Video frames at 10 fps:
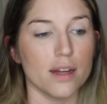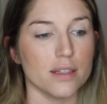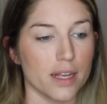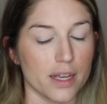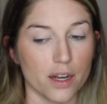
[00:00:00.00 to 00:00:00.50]

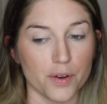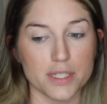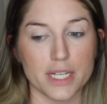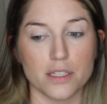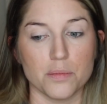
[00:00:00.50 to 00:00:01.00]
And then I
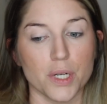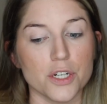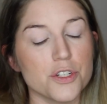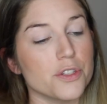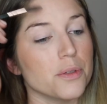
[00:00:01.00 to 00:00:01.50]
always like to
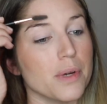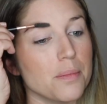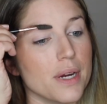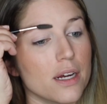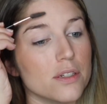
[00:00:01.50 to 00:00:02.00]
brush through my
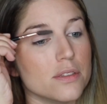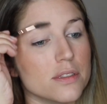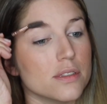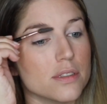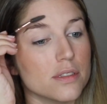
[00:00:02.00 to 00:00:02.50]

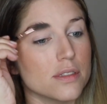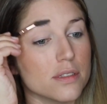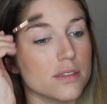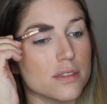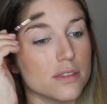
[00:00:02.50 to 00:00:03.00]
brows.
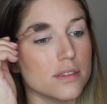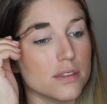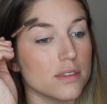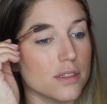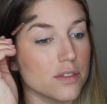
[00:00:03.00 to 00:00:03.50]

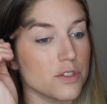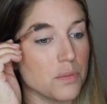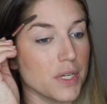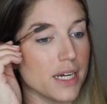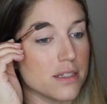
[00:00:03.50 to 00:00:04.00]
I'll
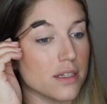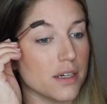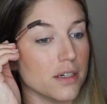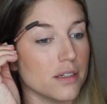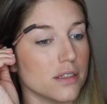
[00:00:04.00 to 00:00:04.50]
zoom you guys in
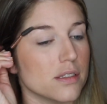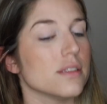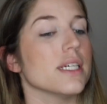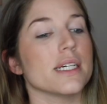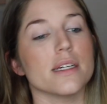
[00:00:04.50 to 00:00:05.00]
here in just a
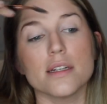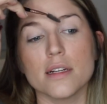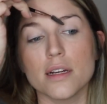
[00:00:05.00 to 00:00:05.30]
second.